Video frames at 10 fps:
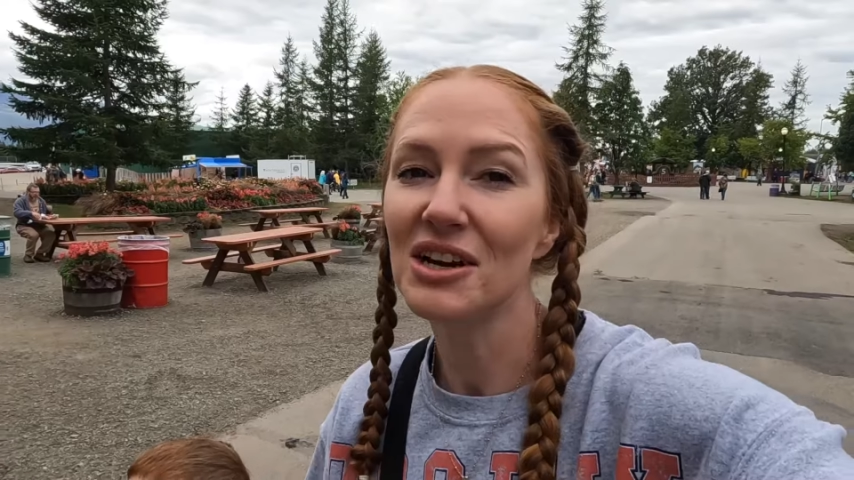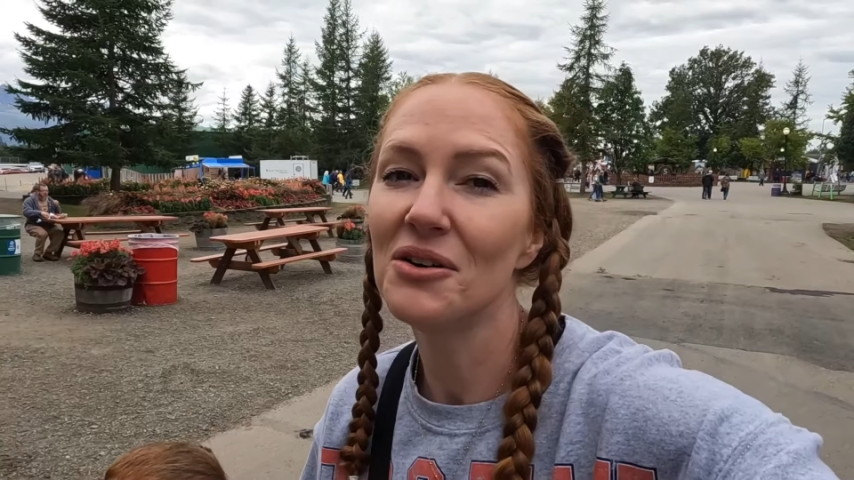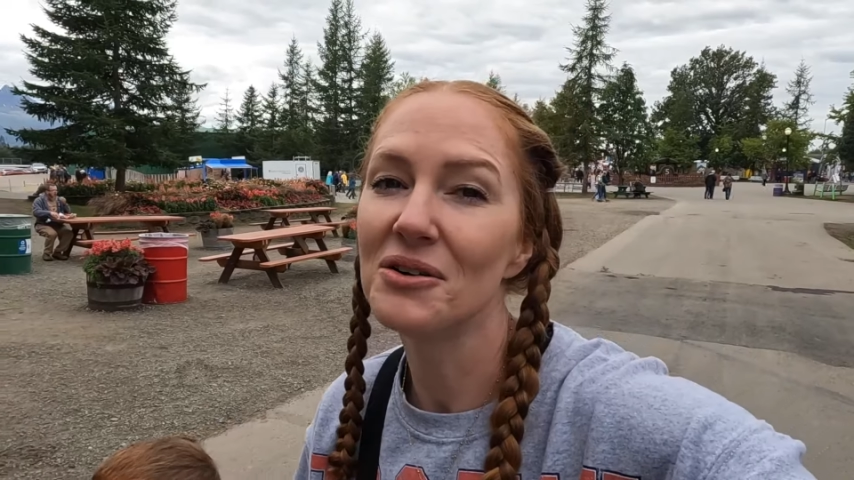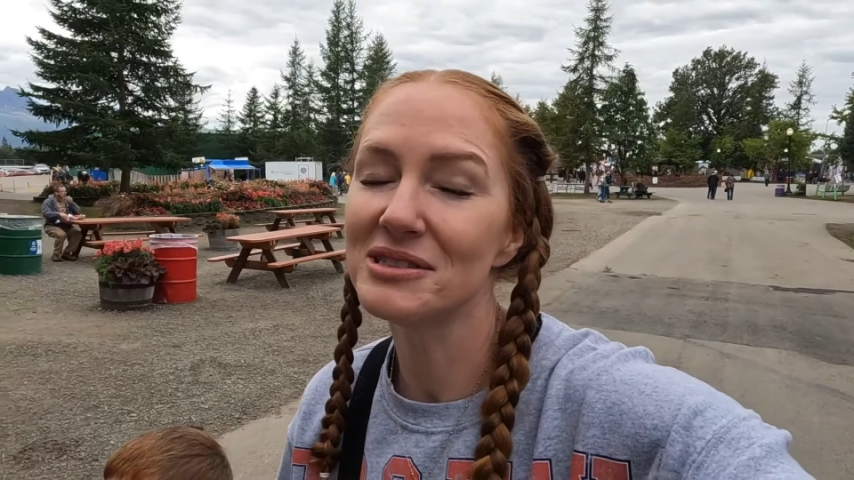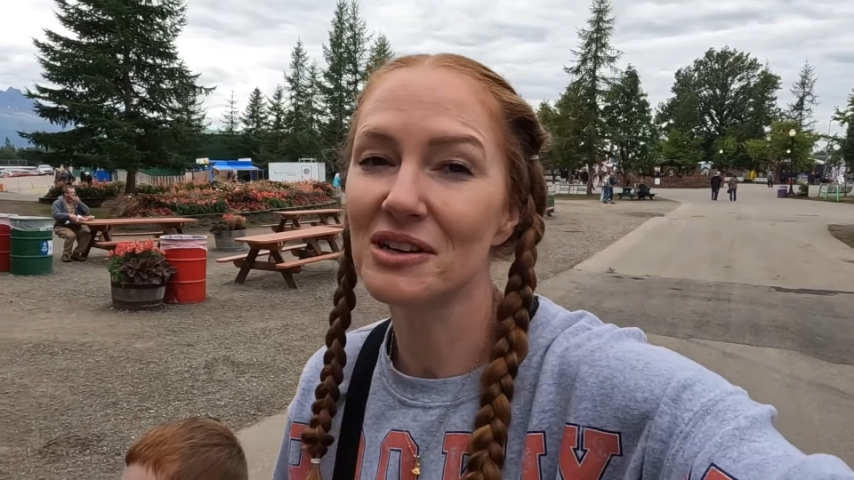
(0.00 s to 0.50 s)

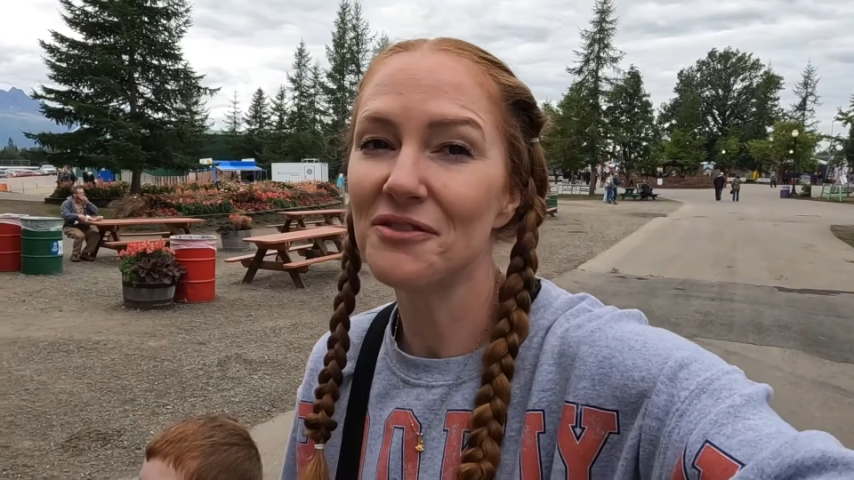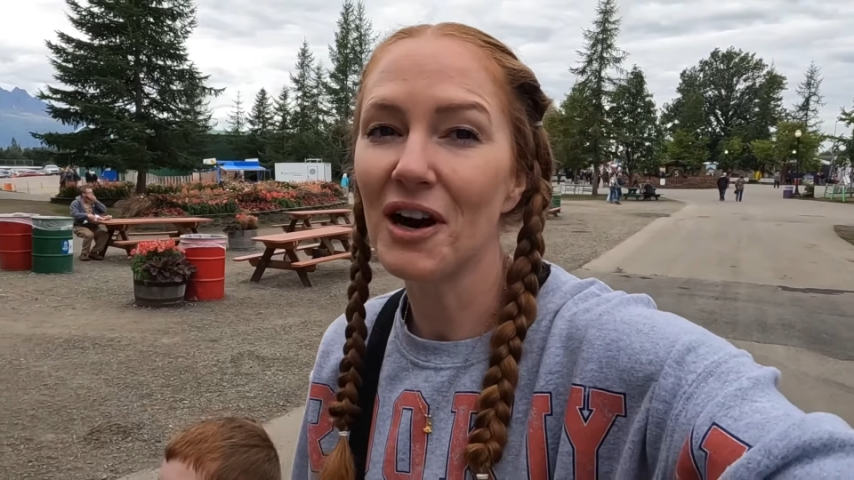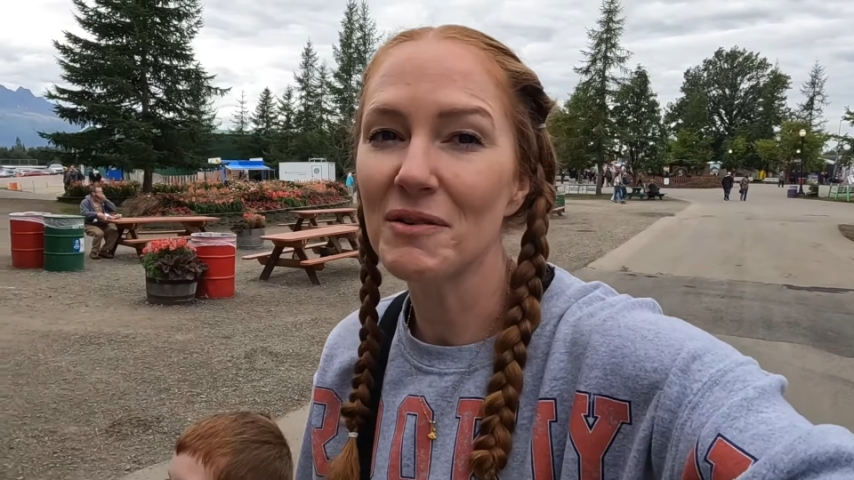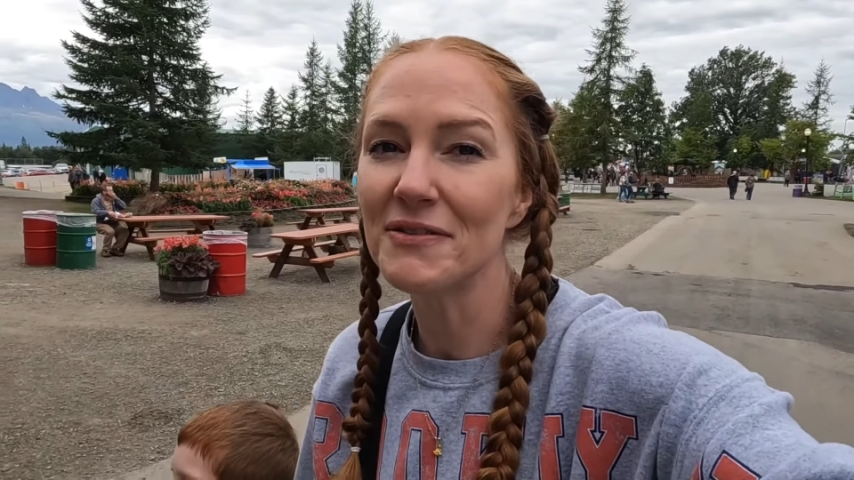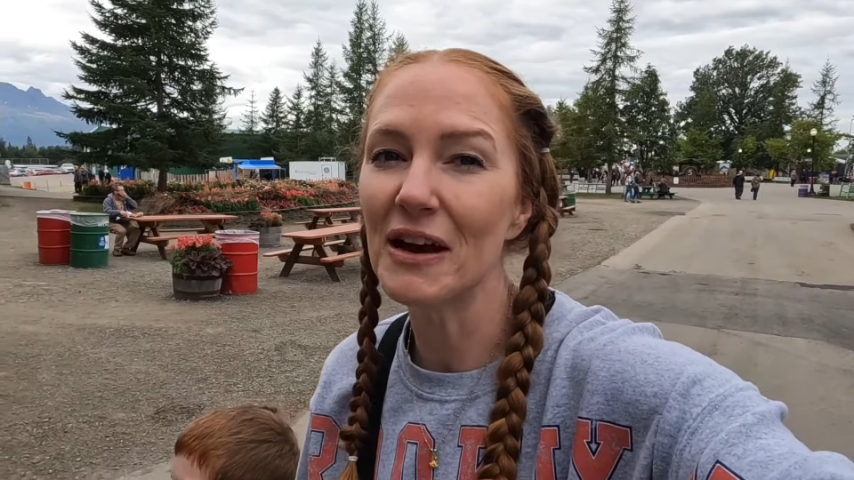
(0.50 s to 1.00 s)
So
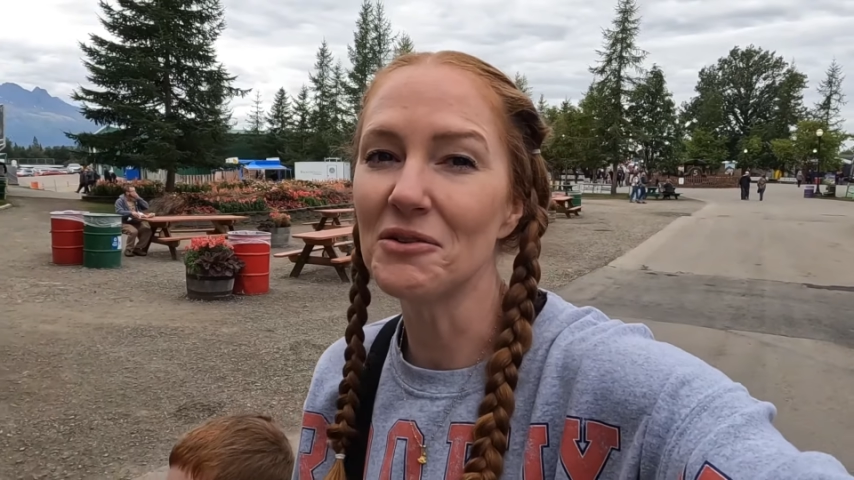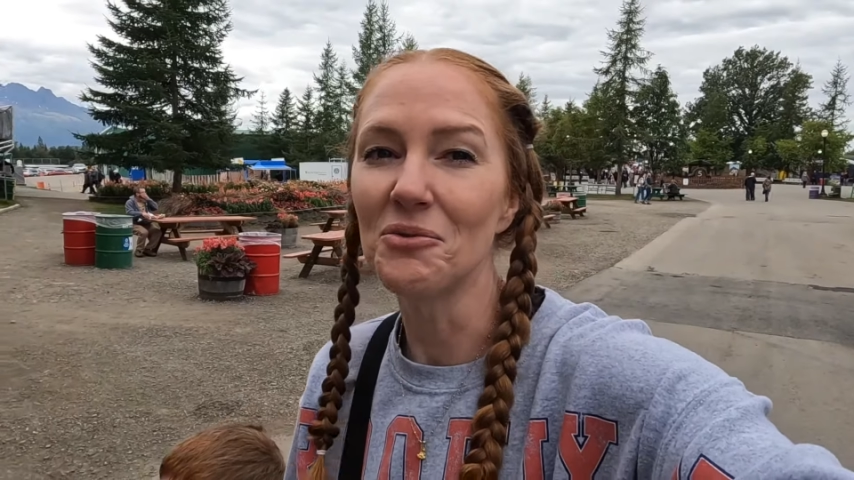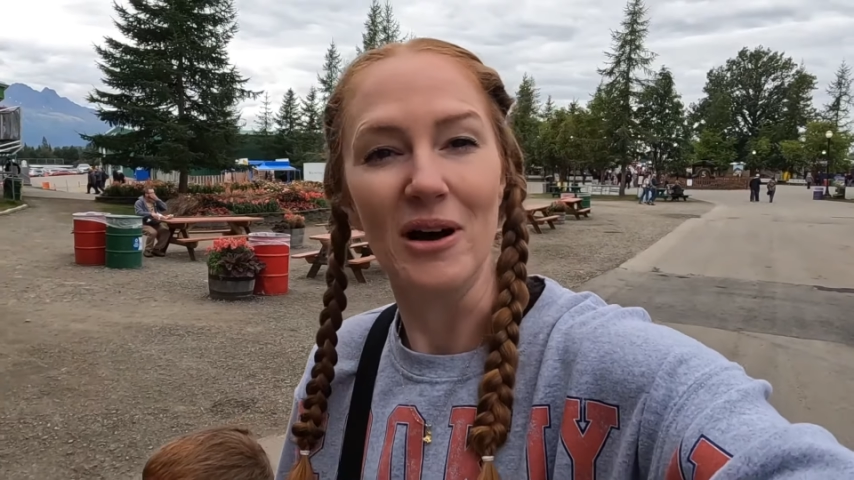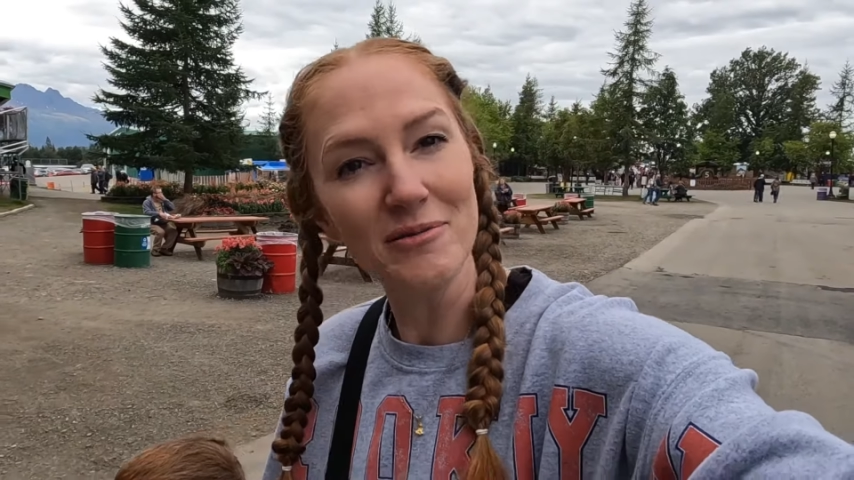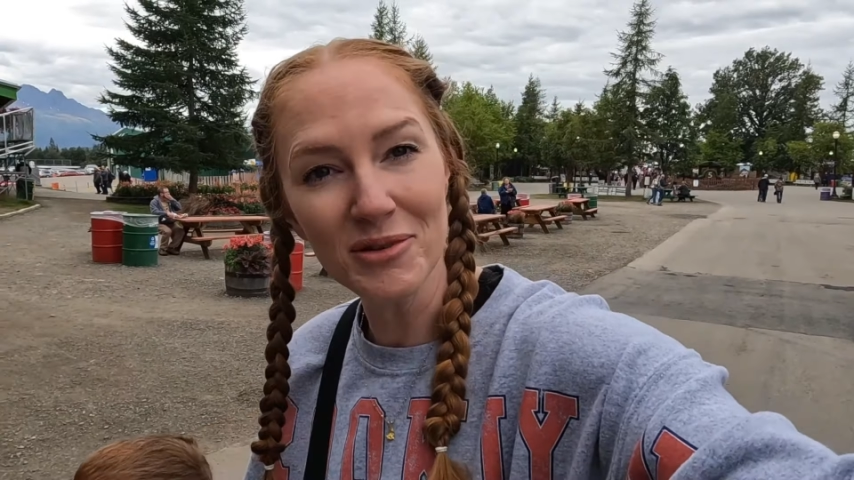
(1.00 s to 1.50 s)
far we found
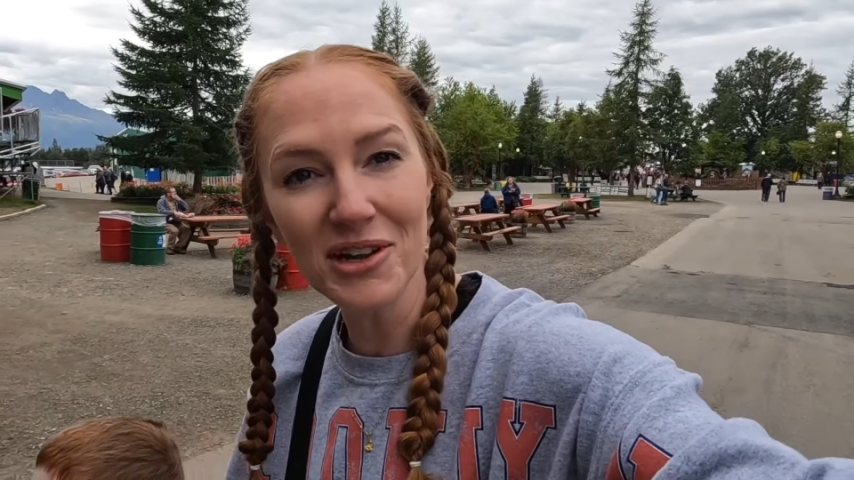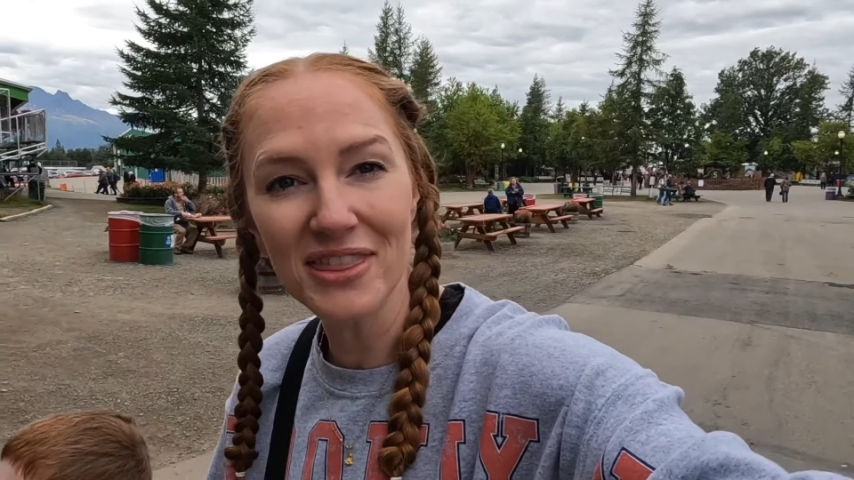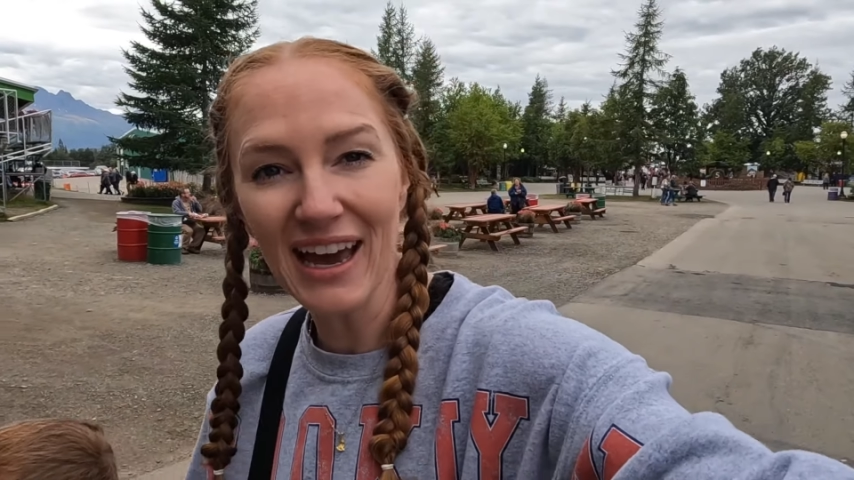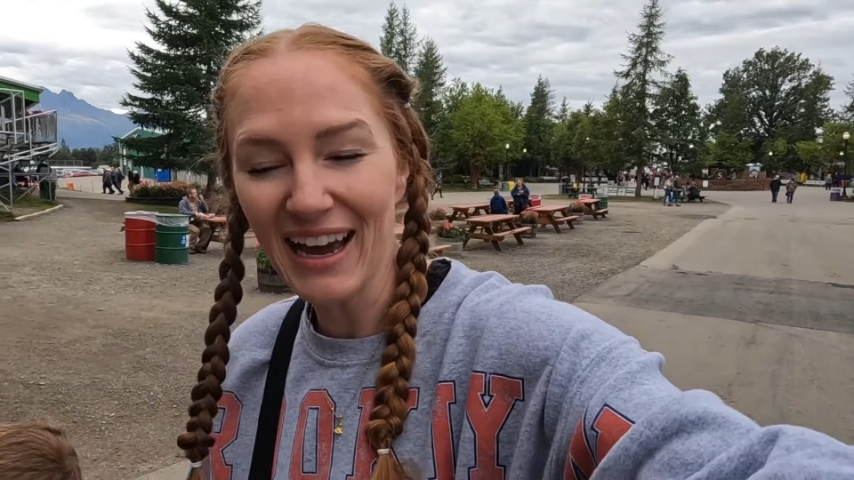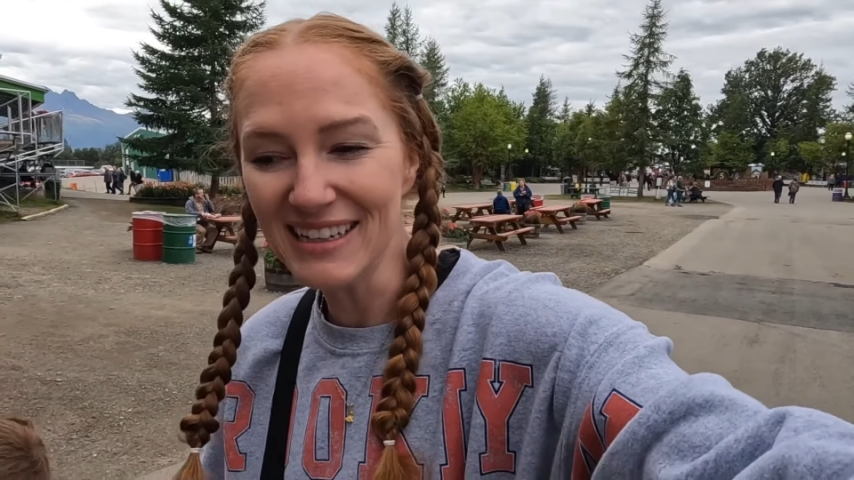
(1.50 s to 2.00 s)
one booth
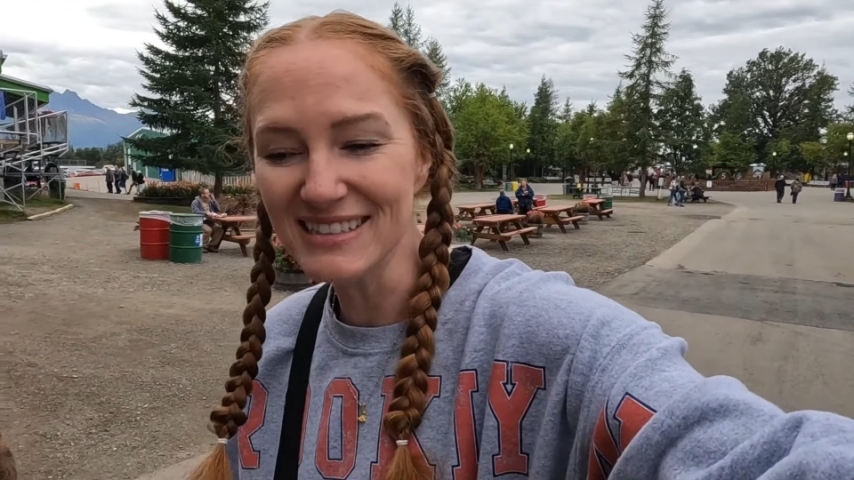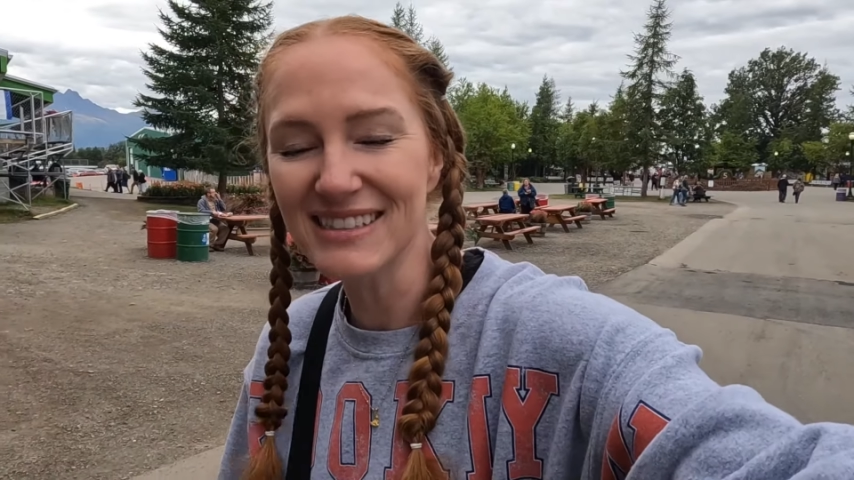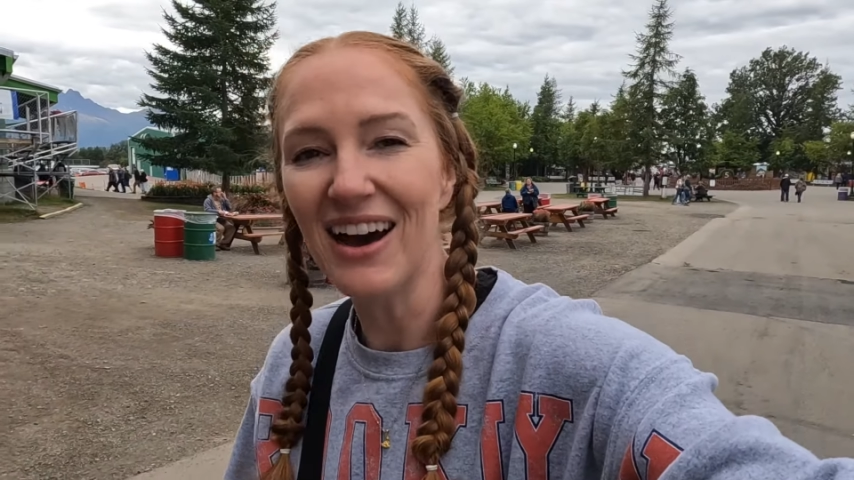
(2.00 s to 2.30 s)
that